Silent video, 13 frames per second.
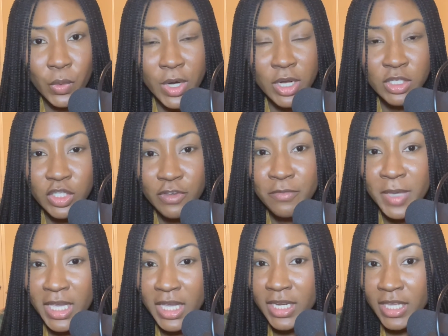rounds of
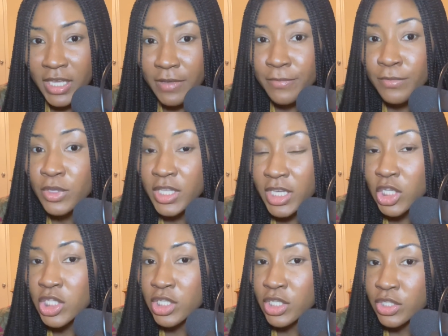making it for
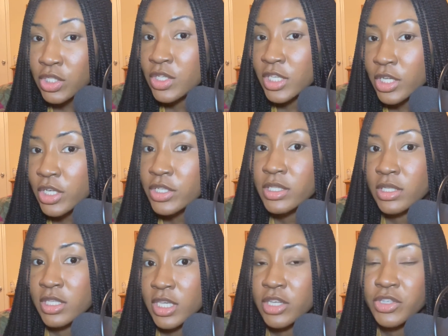years to years
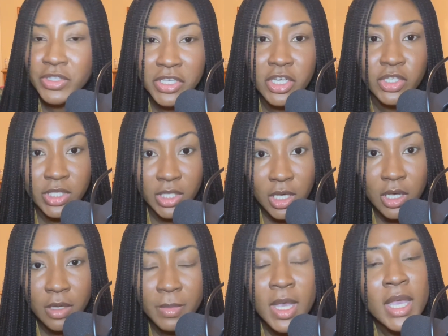and years and years to
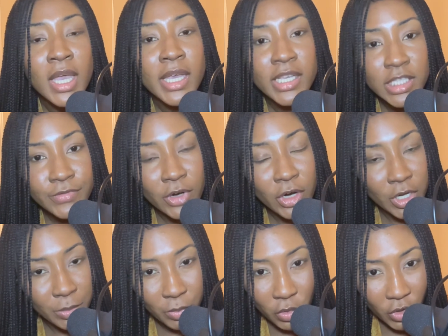come is very
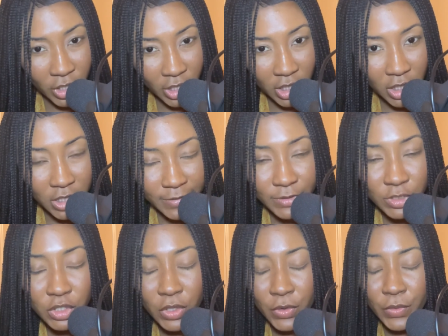important.
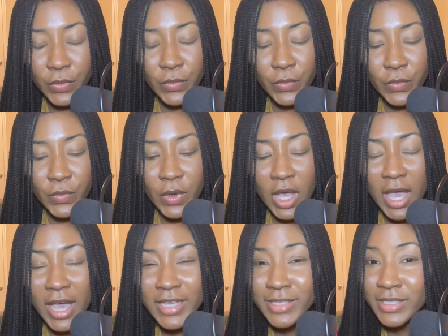So
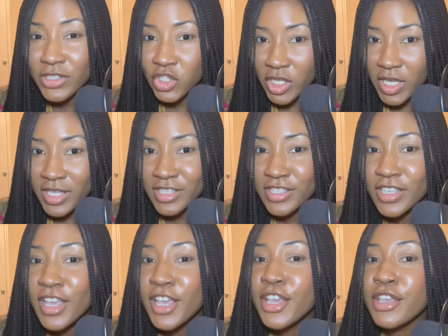I suggest
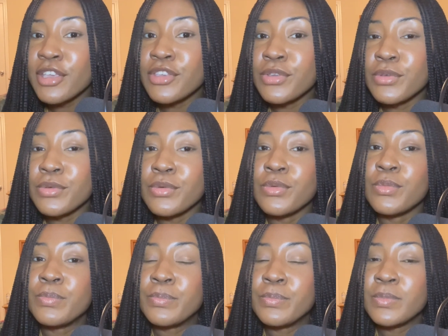you
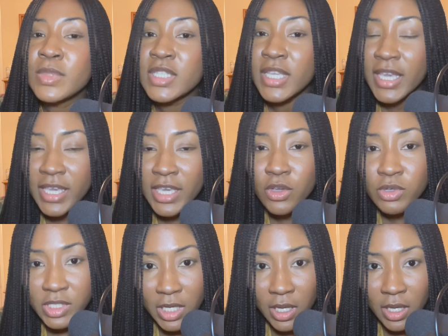take your
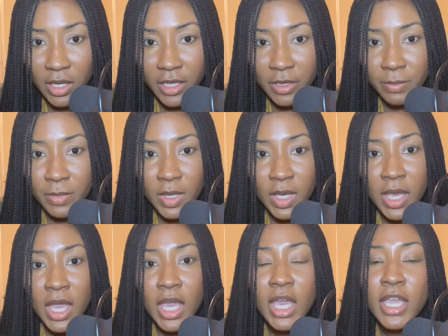time
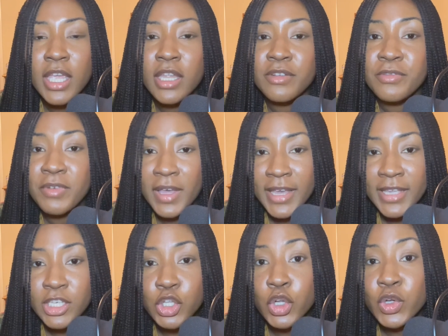and
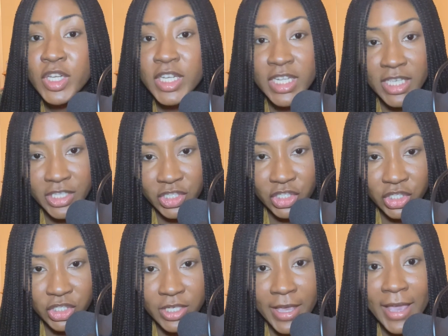find your
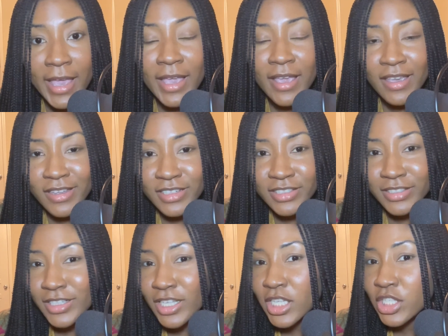niche
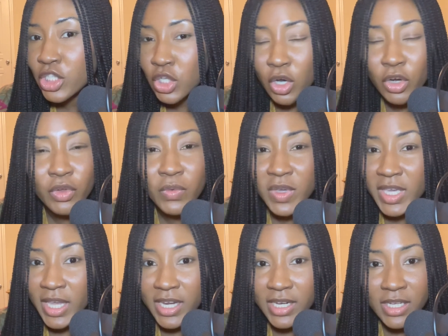and start
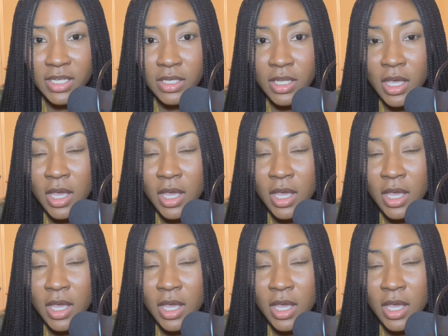creating.